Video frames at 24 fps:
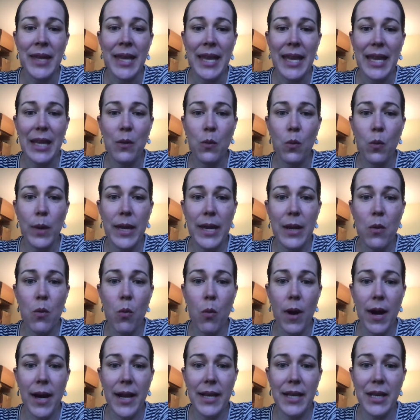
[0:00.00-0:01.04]
In week
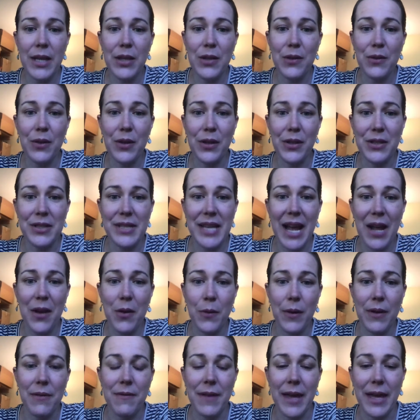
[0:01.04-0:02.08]
1, you learned how to
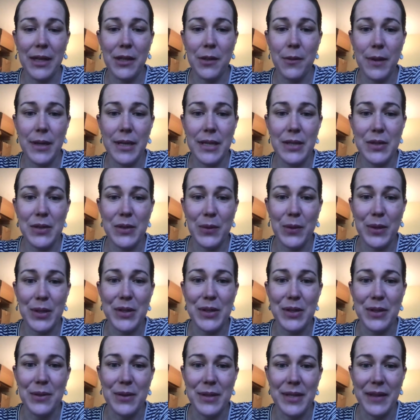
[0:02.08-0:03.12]
evaluate a source
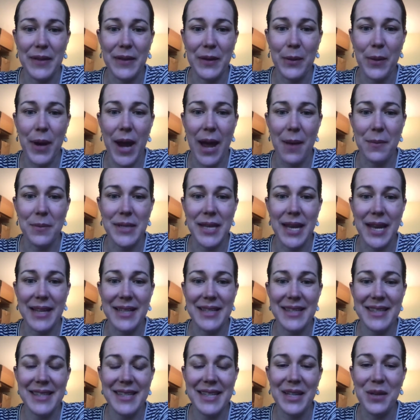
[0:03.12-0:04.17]
using the CRAP
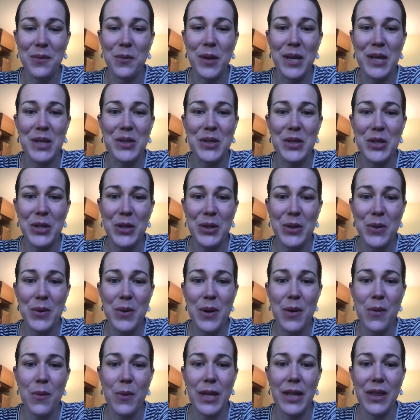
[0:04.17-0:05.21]
test. In week 2,
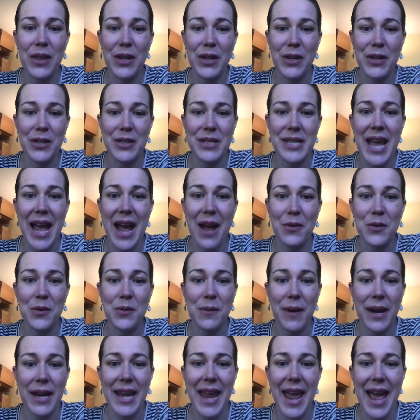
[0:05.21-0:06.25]
we learned how to
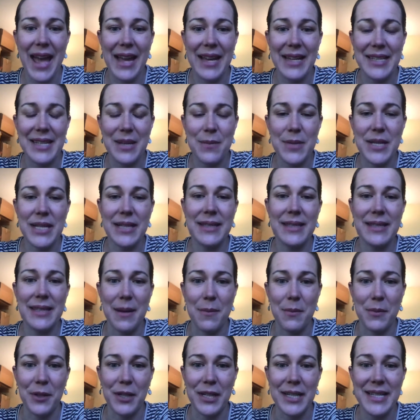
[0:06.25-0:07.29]
write academic
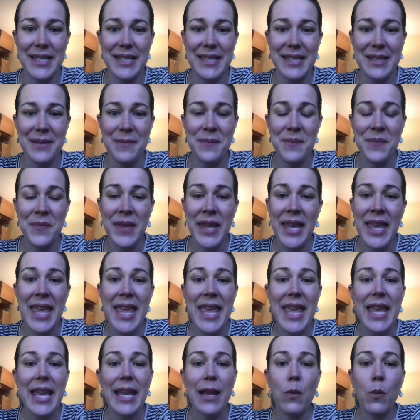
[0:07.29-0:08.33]
summaries.
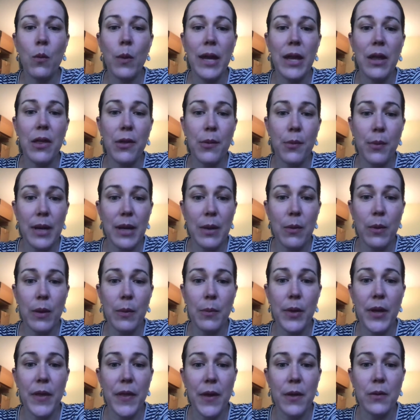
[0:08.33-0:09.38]
In week 3, we
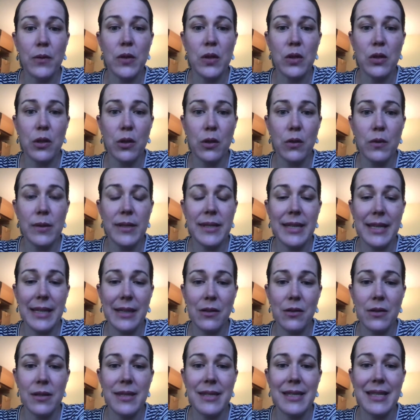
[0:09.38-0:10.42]
put those two
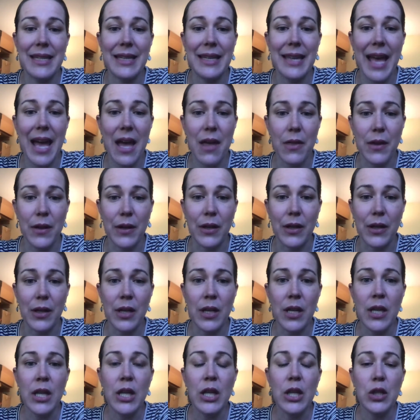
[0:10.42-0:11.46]
skills together
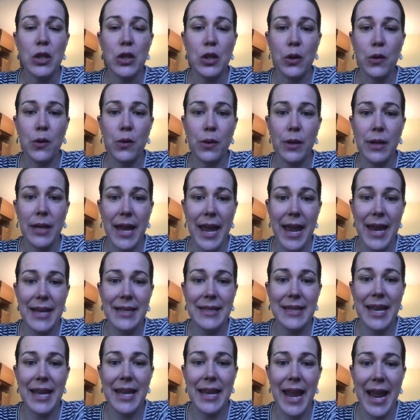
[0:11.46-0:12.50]
to create
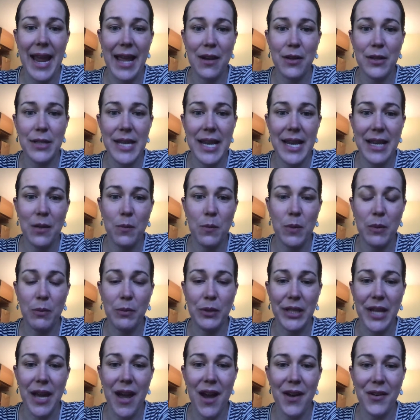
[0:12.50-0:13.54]
an annotated
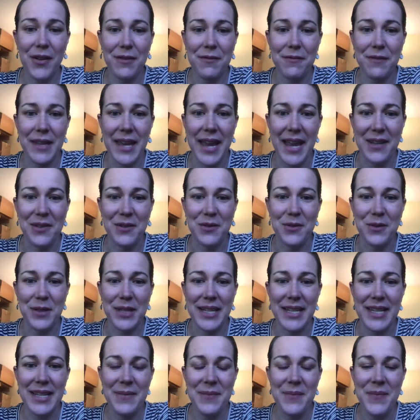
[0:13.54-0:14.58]
bibliography entry.